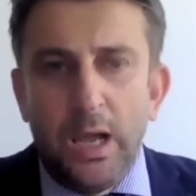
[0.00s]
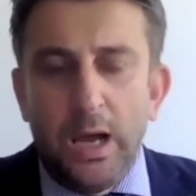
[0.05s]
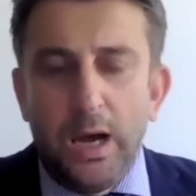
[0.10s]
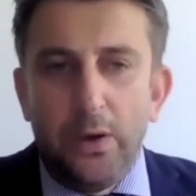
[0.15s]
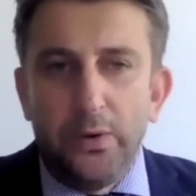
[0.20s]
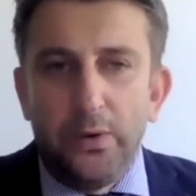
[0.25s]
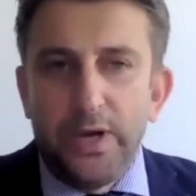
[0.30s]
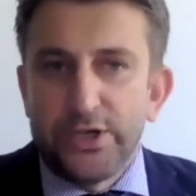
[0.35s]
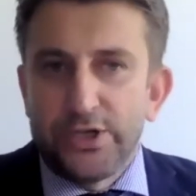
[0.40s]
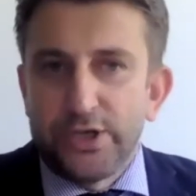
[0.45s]

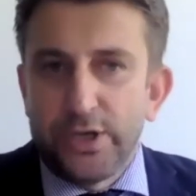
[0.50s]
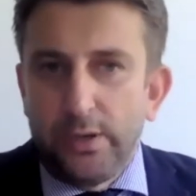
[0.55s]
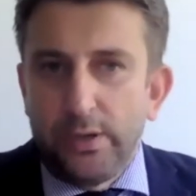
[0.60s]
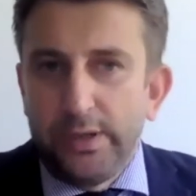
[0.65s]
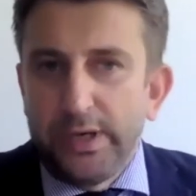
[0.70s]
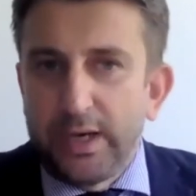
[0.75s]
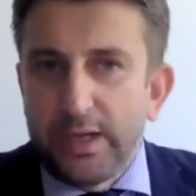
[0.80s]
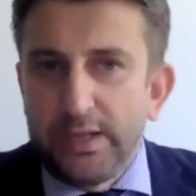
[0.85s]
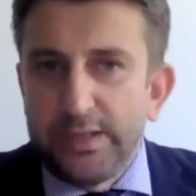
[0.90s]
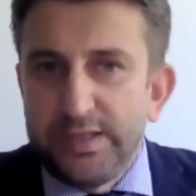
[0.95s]
Our
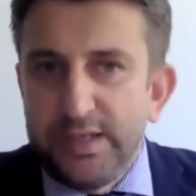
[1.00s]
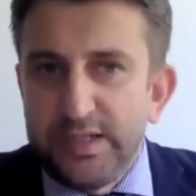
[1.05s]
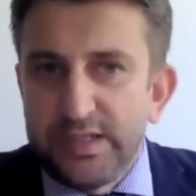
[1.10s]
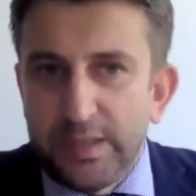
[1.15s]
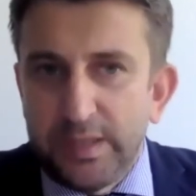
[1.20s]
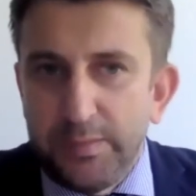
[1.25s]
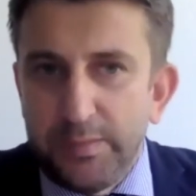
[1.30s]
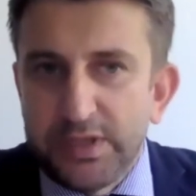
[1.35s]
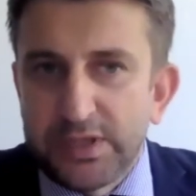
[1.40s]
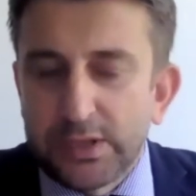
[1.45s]
national e-health
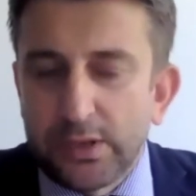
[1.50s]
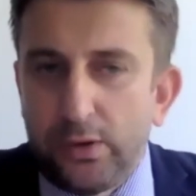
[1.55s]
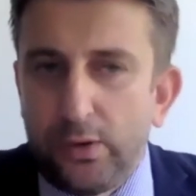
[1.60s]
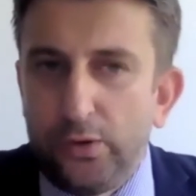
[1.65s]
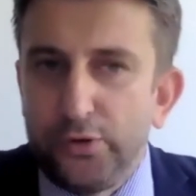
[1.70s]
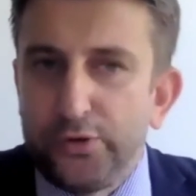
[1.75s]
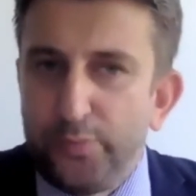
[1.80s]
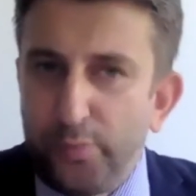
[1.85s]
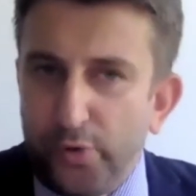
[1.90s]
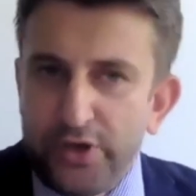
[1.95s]
system is
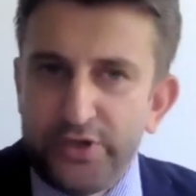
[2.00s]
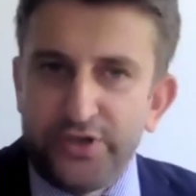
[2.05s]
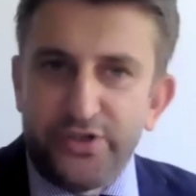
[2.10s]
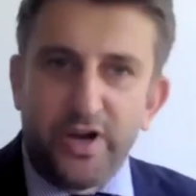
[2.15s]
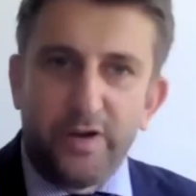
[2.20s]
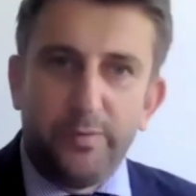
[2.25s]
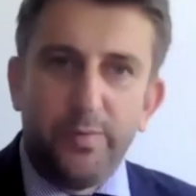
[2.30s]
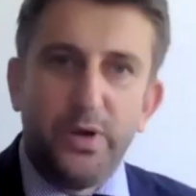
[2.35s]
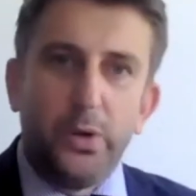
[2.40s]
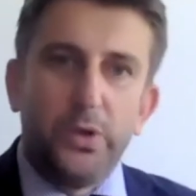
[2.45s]
called Moi
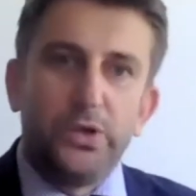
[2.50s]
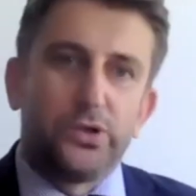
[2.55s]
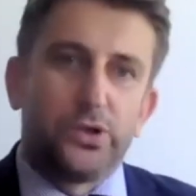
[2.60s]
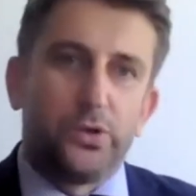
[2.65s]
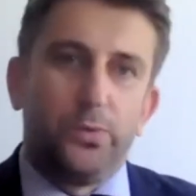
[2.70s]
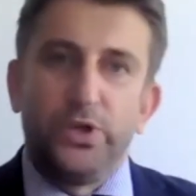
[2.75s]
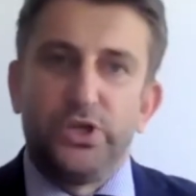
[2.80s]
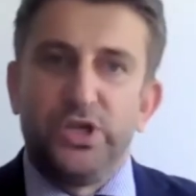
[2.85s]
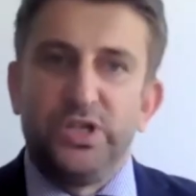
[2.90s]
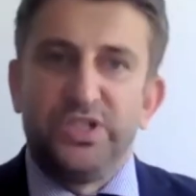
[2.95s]
Termin,
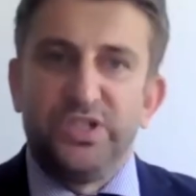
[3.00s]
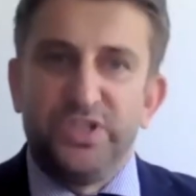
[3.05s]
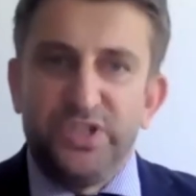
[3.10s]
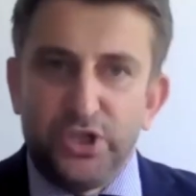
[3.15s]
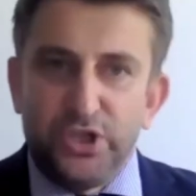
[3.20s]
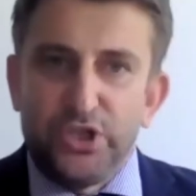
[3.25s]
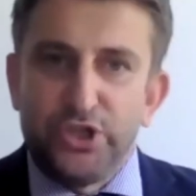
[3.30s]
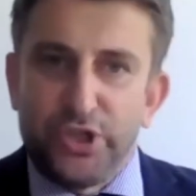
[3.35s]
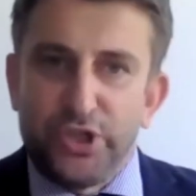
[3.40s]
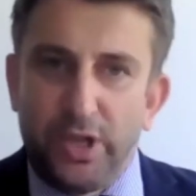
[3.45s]
which is
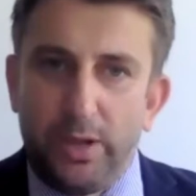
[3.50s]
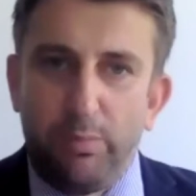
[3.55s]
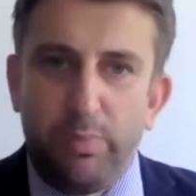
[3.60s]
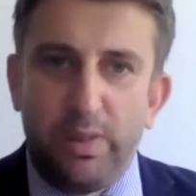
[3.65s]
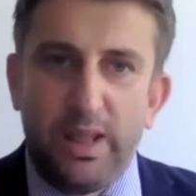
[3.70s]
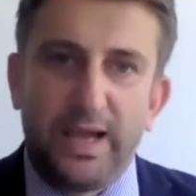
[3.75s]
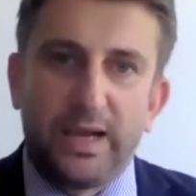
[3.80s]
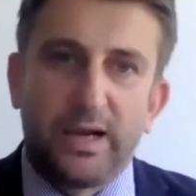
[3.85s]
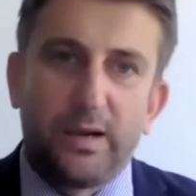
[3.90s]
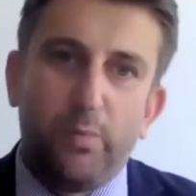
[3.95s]
digital
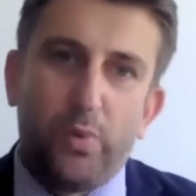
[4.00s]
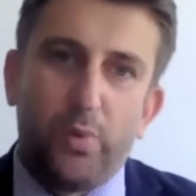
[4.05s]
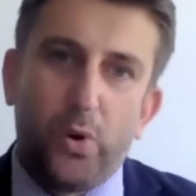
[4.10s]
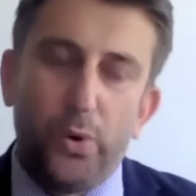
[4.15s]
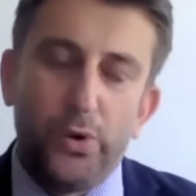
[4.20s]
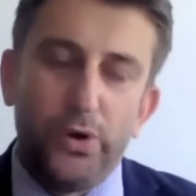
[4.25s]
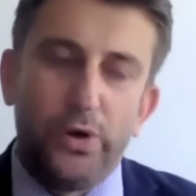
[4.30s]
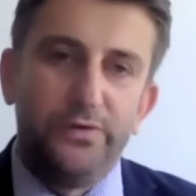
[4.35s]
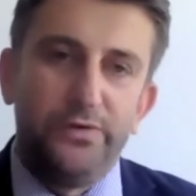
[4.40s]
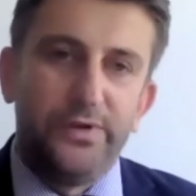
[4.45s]

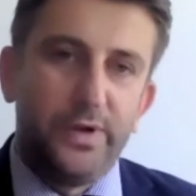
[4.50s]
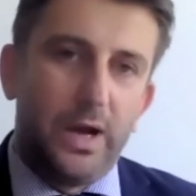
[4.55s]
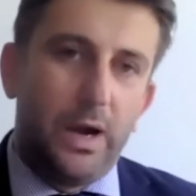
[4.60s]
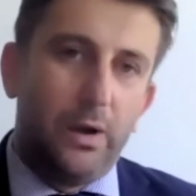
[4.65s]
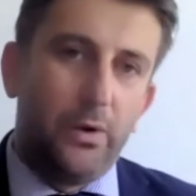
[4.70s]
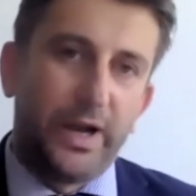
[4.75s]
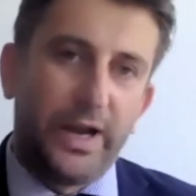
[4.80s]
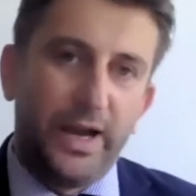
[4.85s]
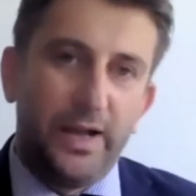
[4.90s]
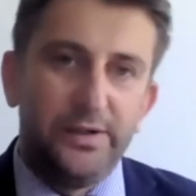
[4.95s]
backbone of
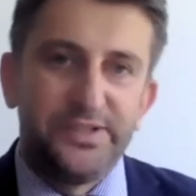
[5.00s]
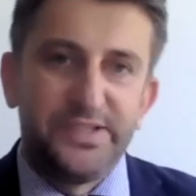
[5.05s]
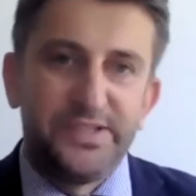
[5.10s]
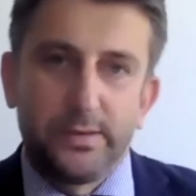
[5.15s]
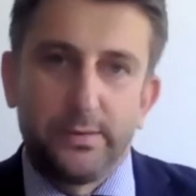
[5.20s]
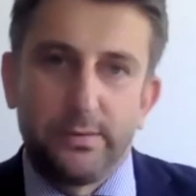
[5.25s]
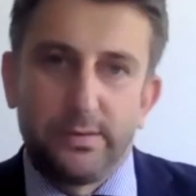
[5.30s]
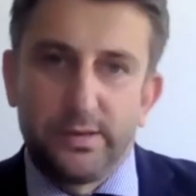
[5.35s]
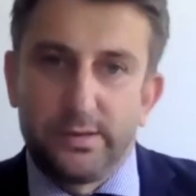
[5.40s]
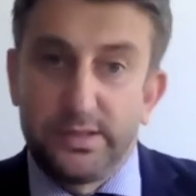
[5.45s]
our health
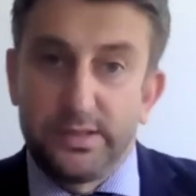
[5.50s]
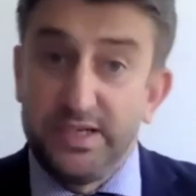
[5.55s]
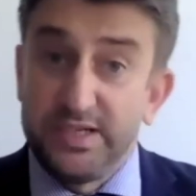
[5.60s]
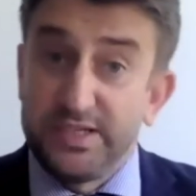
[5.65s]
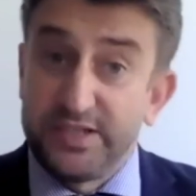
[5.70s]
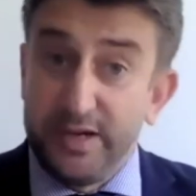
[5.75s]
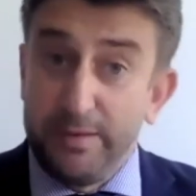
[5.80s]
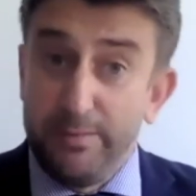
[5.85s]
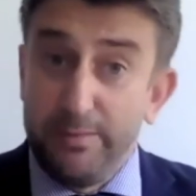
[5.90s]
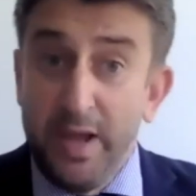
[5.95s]

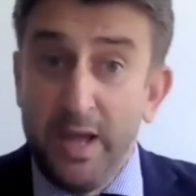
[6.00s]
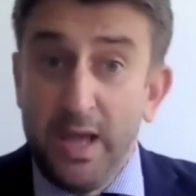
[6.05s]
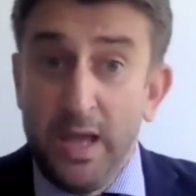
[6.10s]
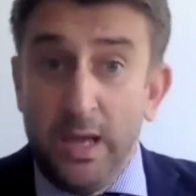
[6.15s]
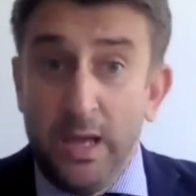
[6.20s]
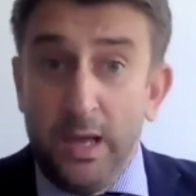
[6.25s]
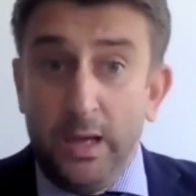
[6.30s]
system.